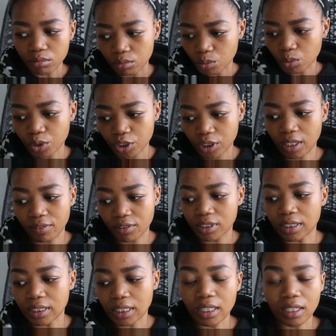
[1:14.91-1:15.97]
We'll just have to
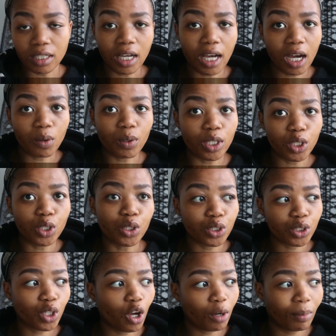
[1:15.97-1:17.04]
see how it
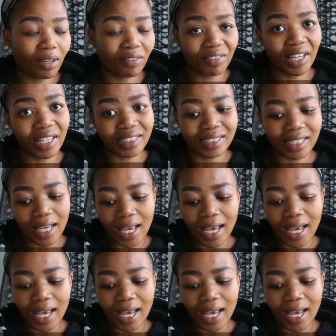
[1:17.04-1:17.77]
looks on my face.